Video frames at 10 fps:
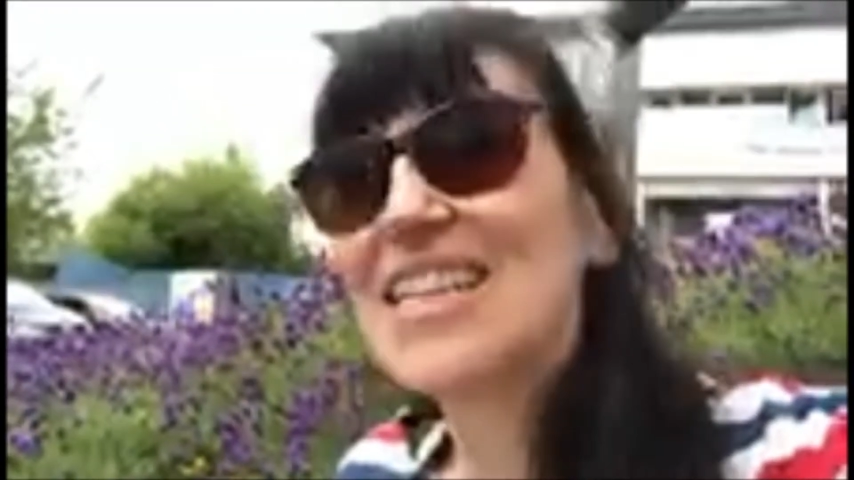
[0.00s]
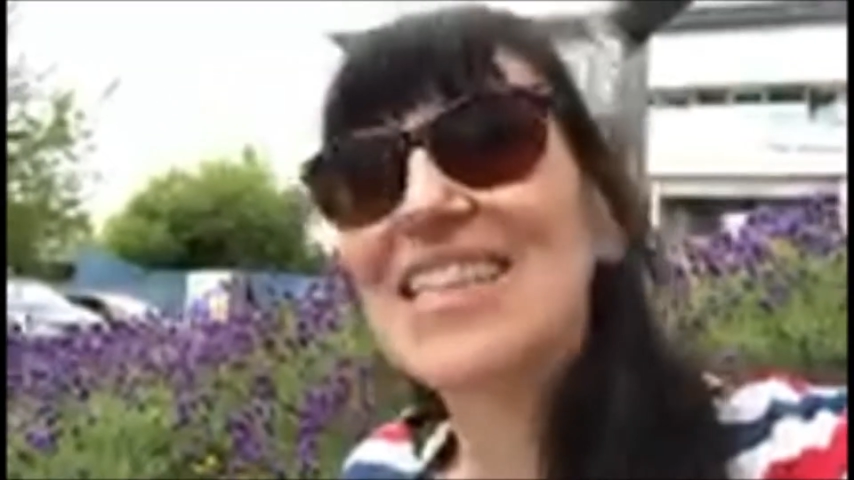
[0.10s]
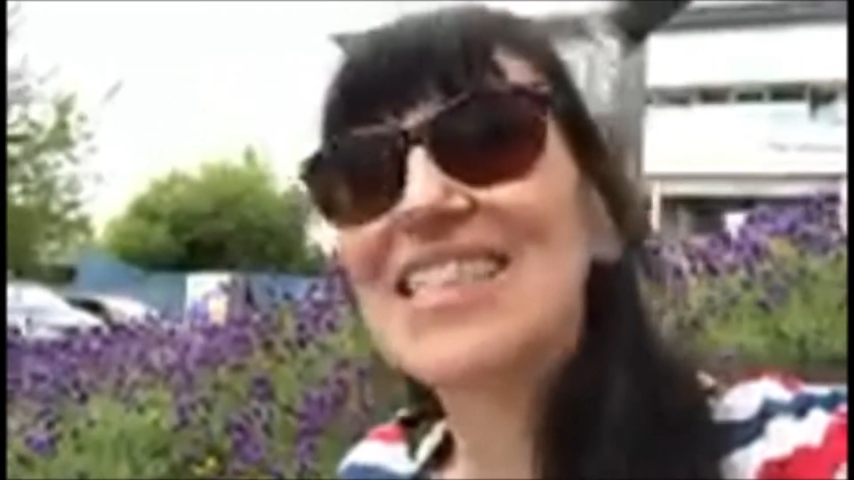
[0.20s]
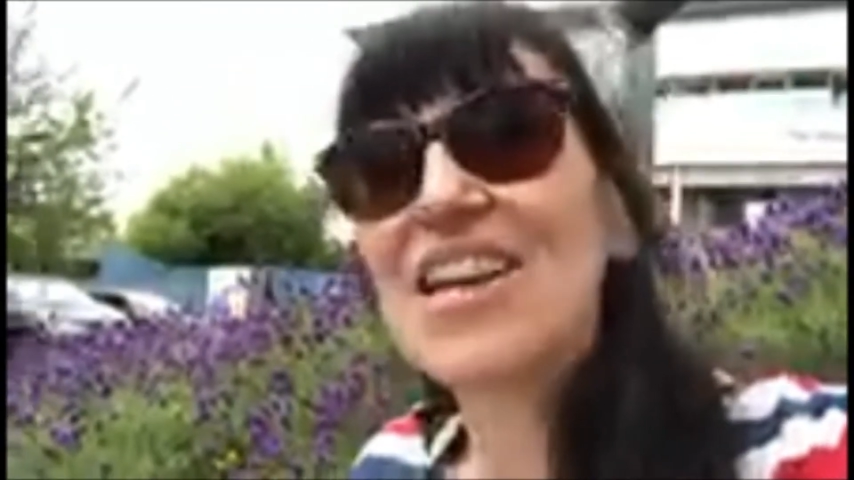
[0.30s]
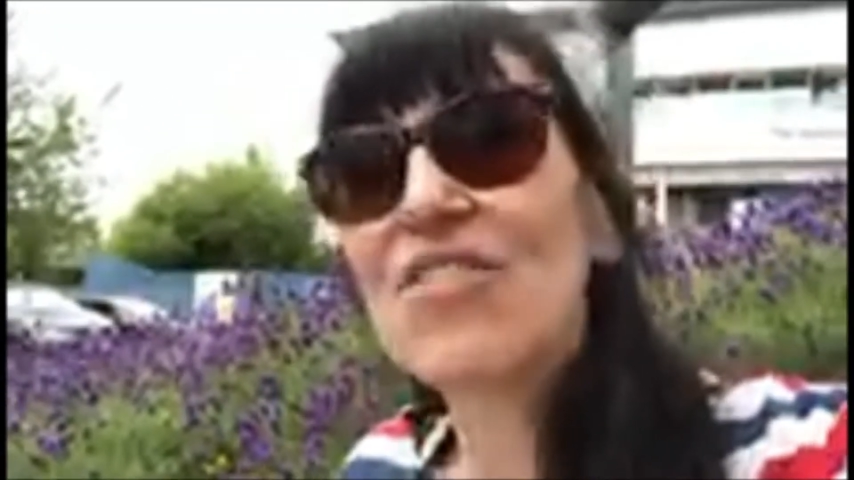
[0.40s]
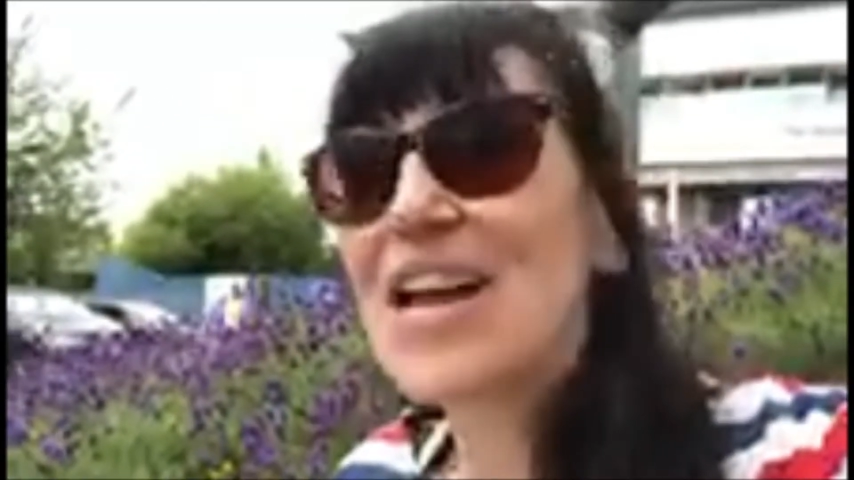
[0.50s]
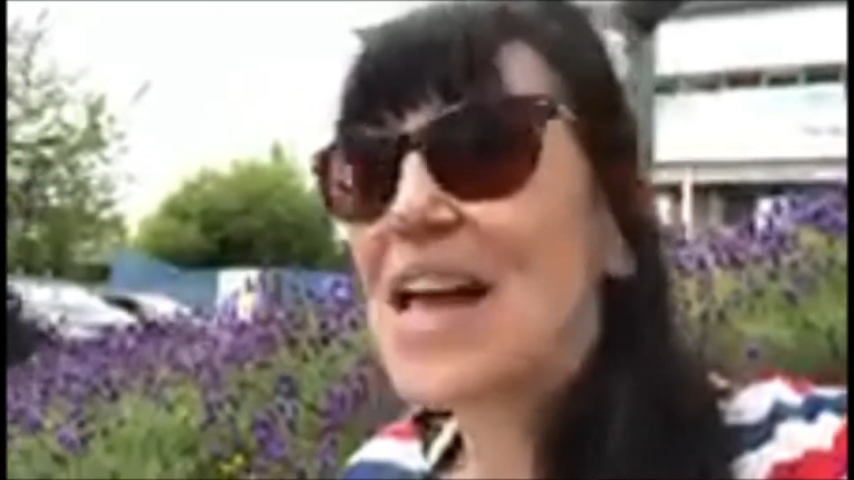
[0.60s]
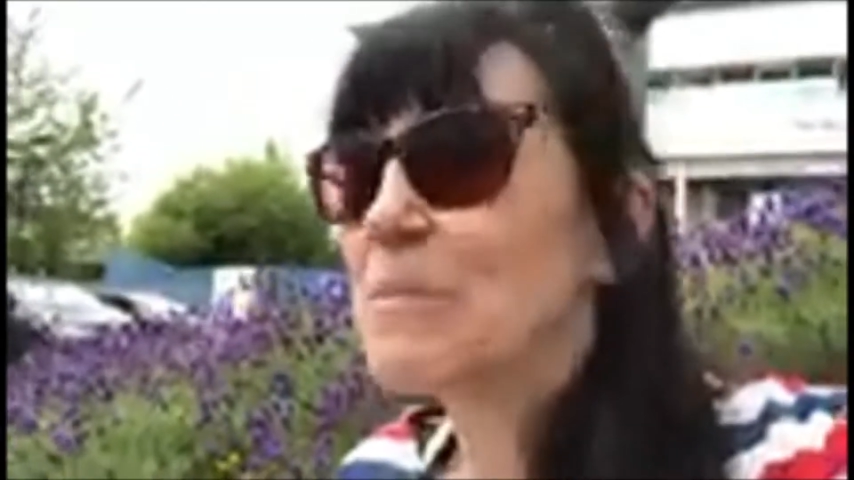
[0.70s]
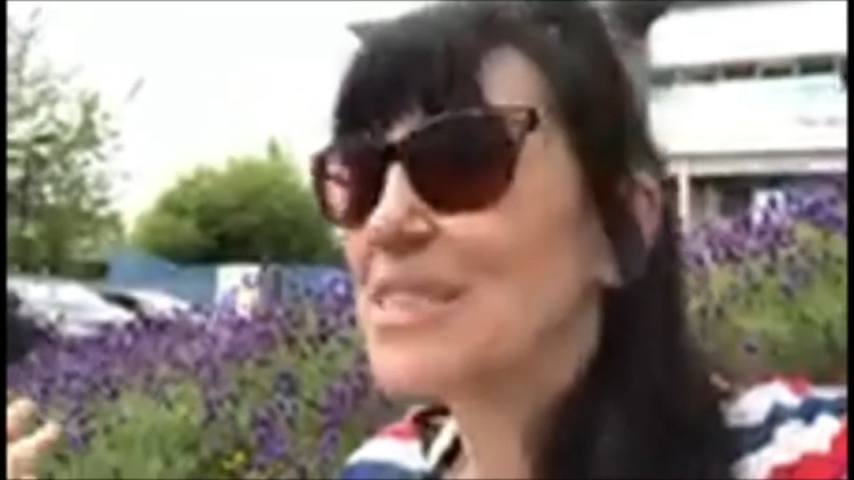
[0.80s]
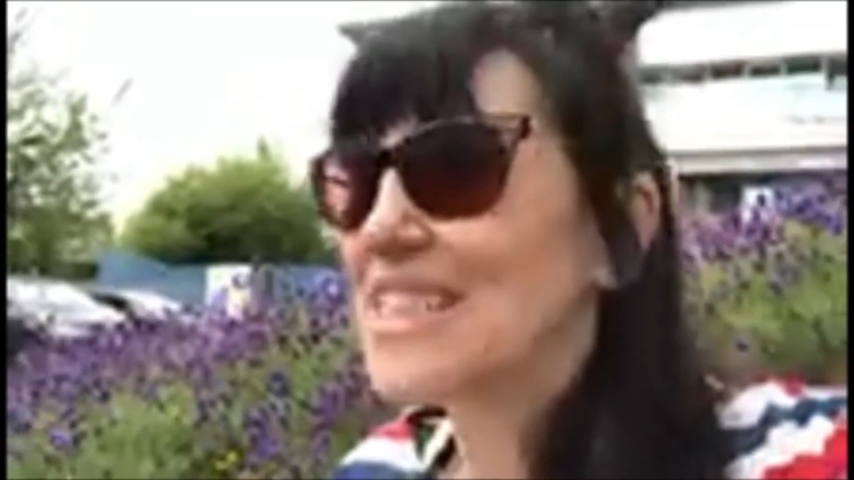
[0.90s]
because here I
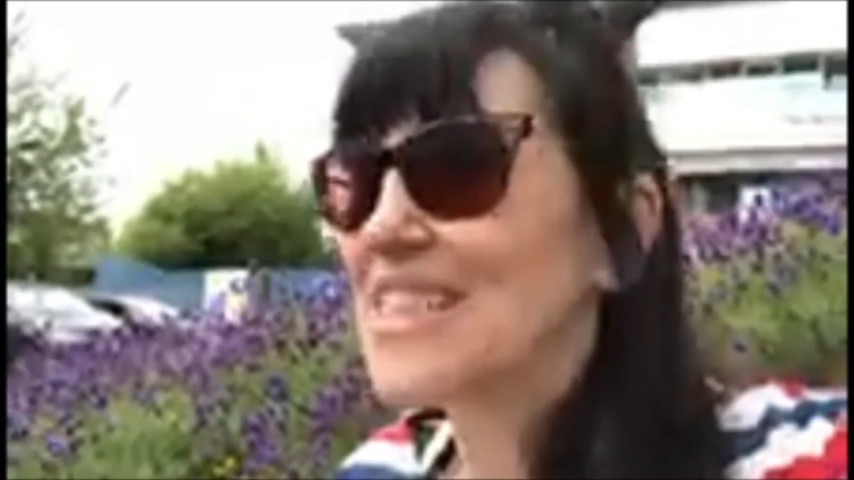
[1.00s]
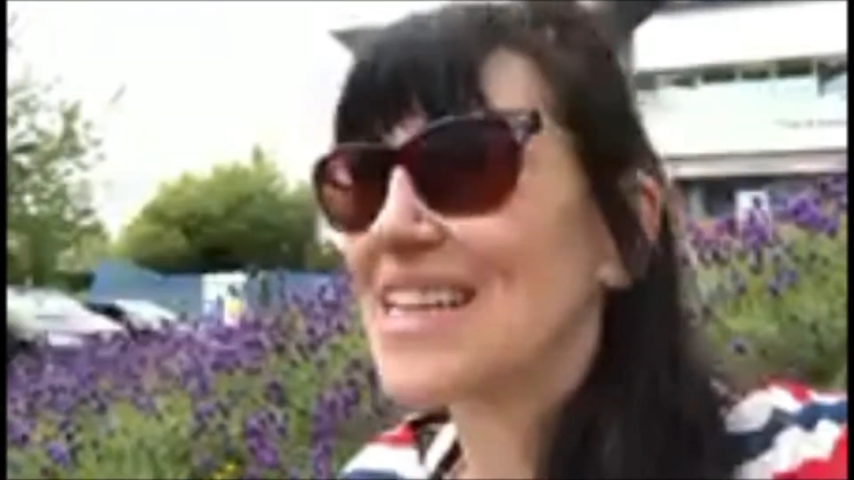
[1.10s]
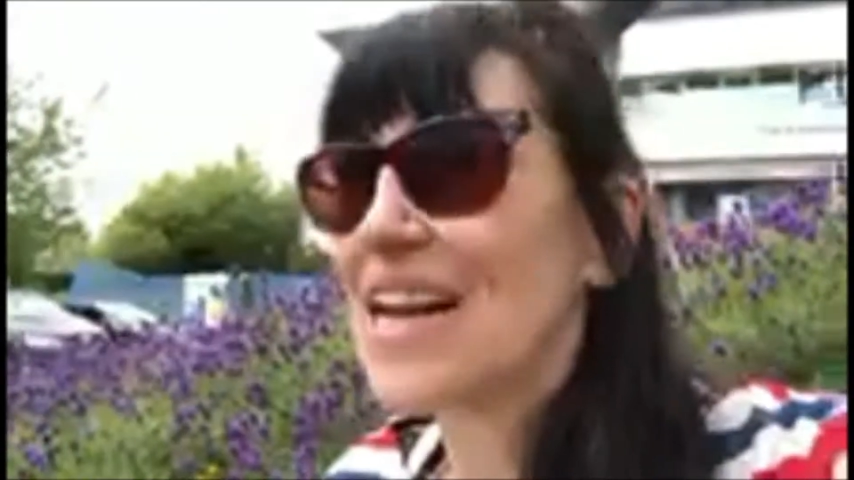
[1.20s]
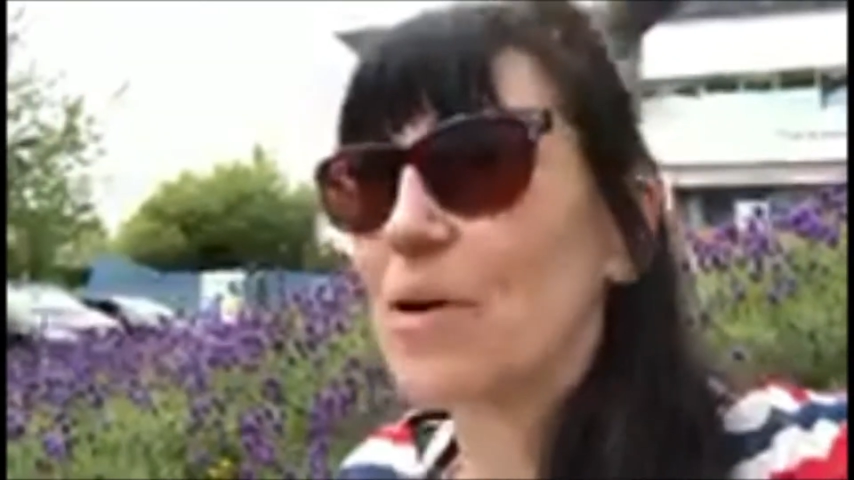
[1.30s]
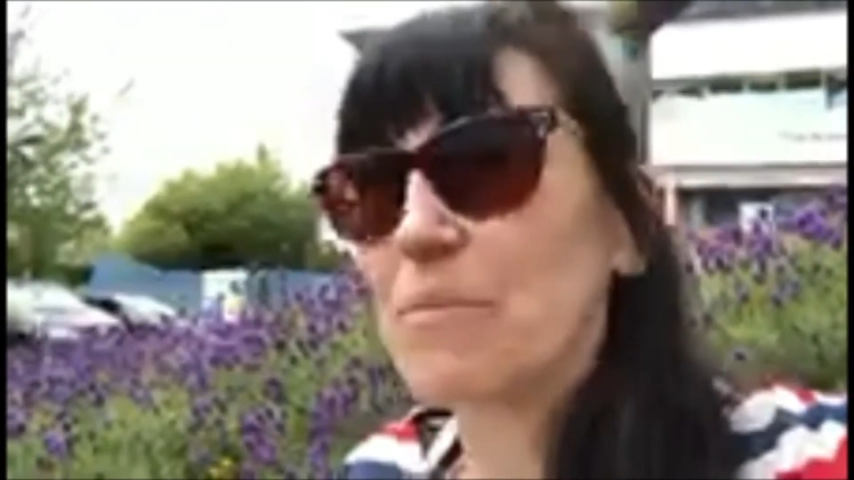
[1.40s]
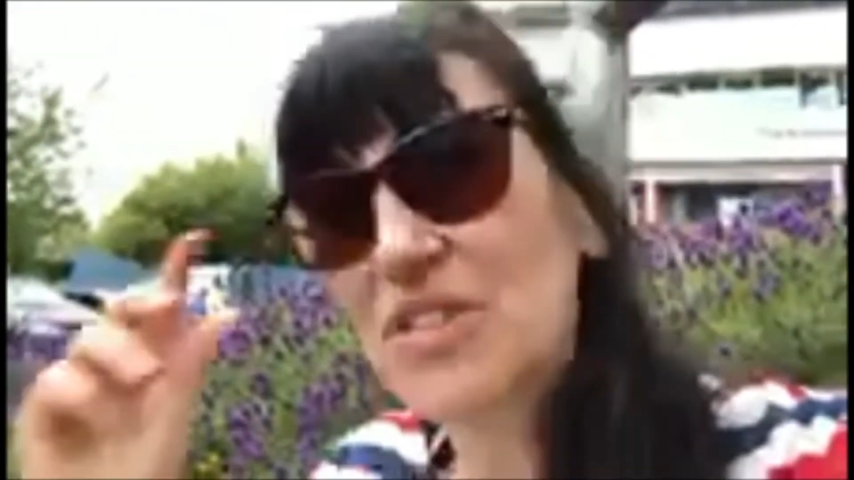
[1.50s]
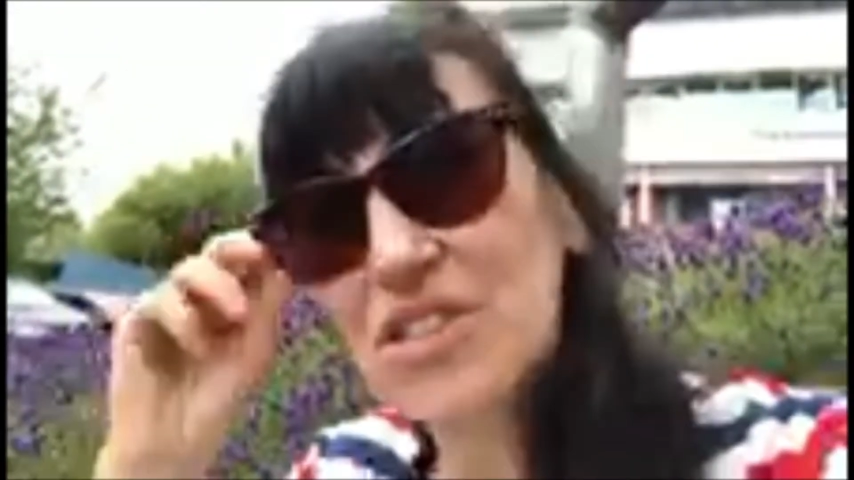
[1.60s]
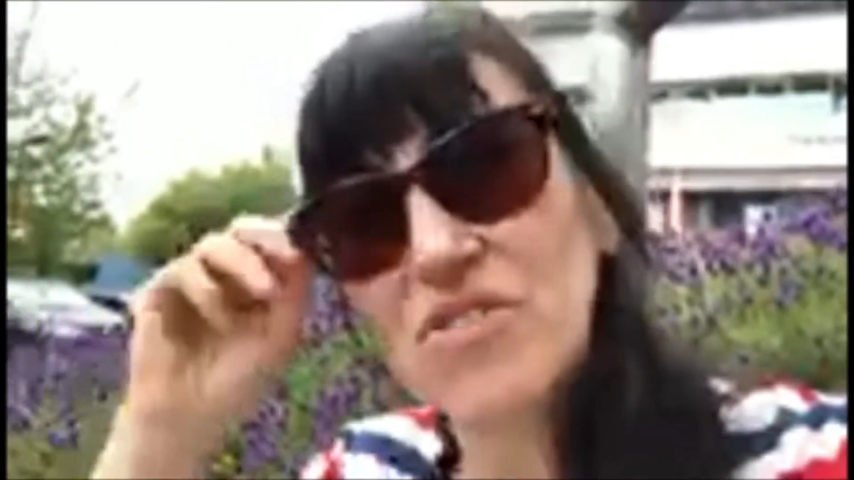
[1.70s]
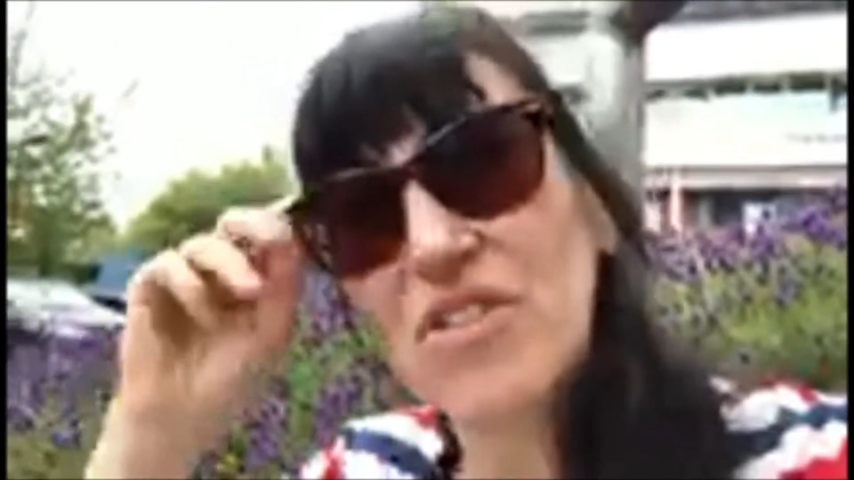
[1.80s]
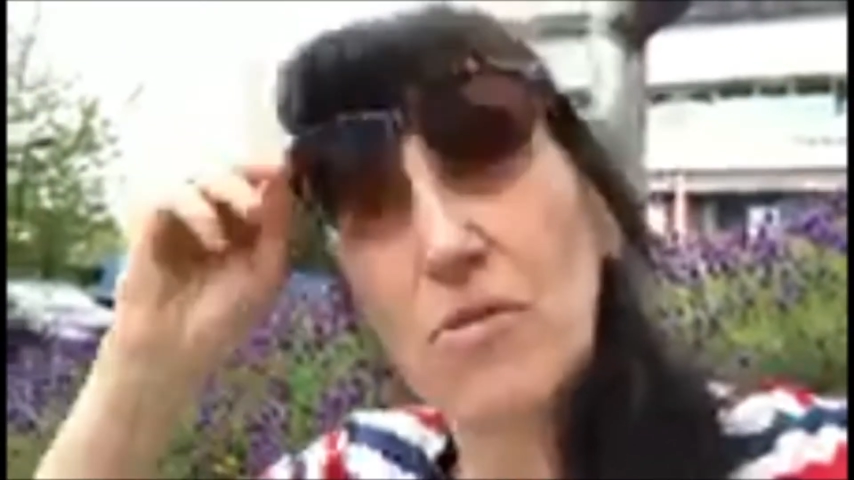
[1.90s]
am sitting out. I'm
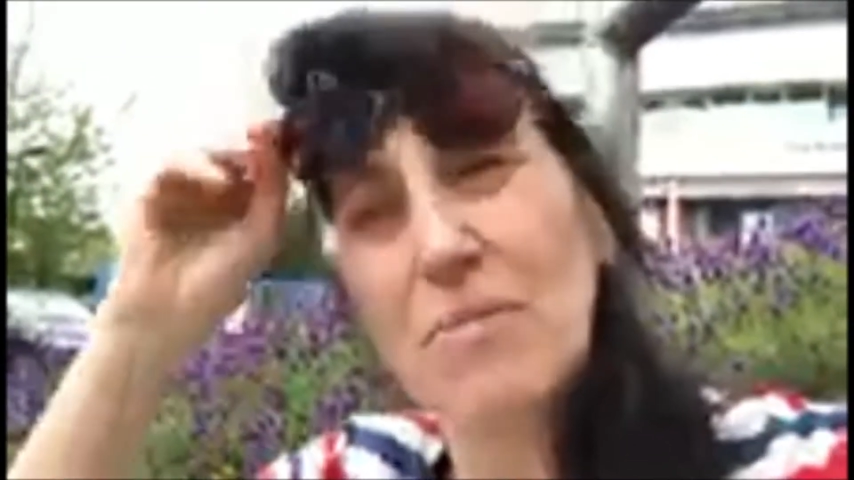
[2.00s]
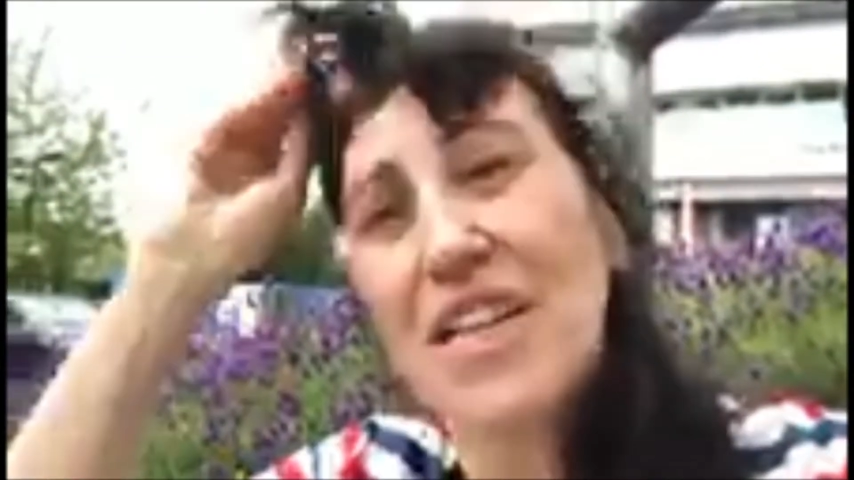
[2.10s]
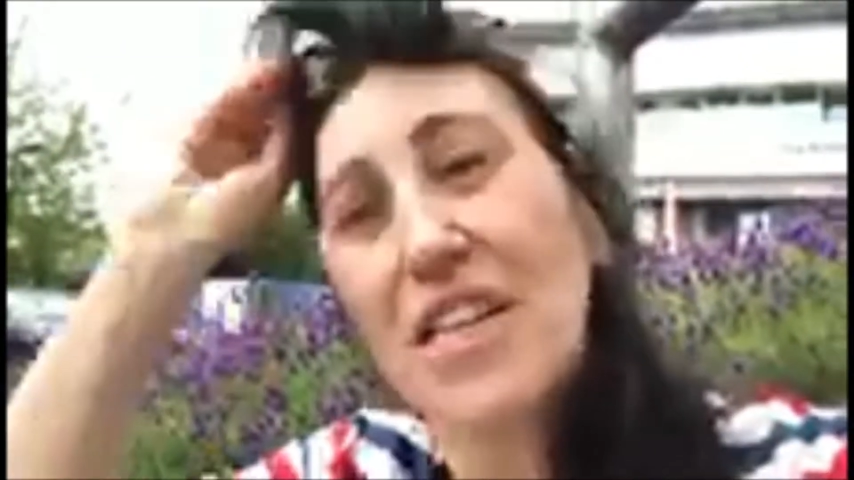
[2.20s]
sorry, I've got my